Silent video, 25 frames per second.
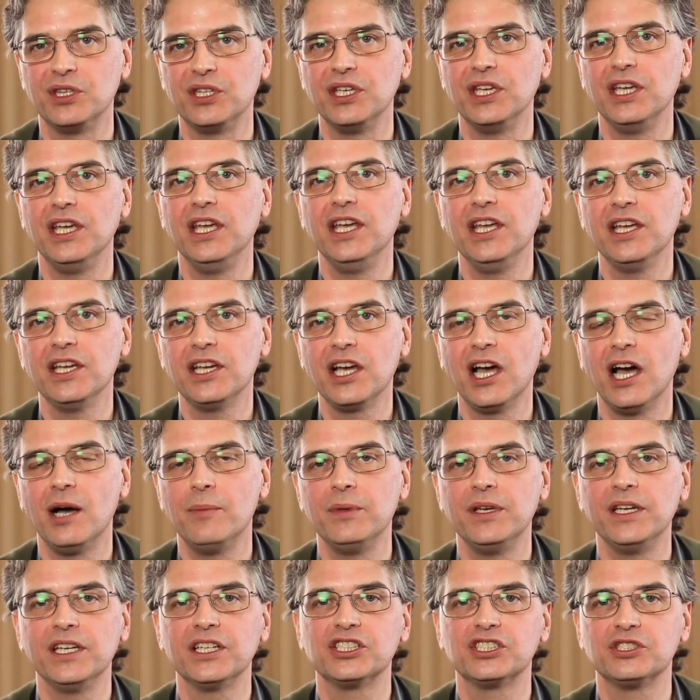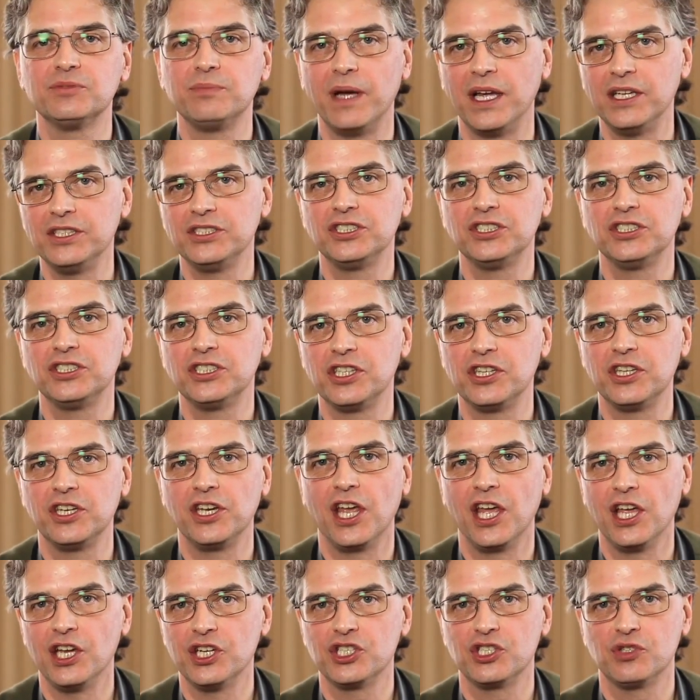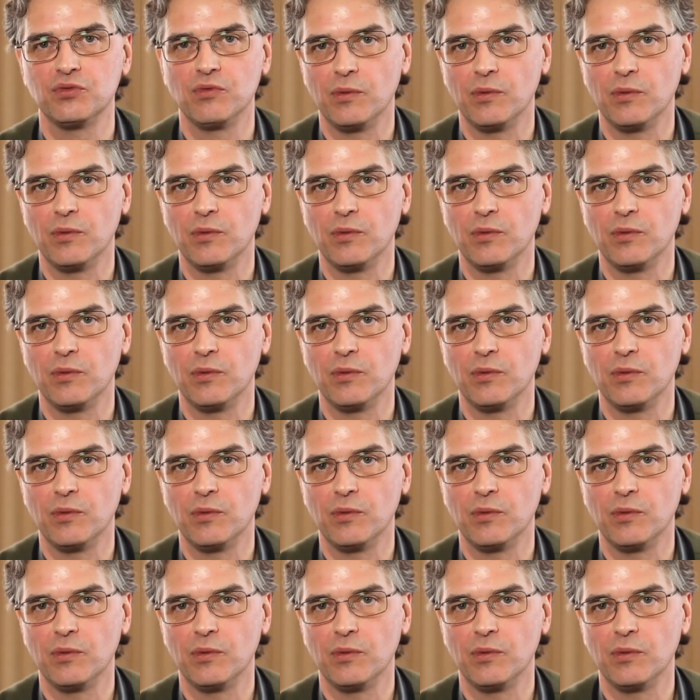the income and expenses of the nation